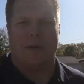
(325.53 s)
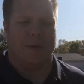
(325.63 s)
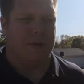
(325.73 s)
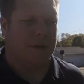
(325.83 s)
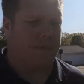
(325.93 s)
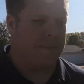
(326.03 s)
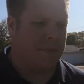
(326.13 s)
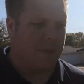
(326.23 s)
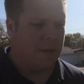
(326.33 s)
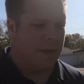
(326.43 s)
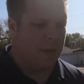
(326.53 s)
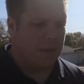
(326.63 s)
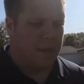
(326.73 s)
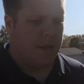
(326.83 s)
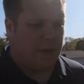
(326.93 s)
you,
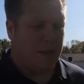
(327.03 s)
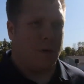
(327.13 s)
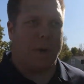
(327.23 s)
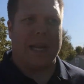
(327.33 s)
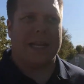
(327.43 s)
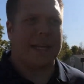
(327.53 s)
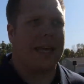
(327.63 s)
either waiting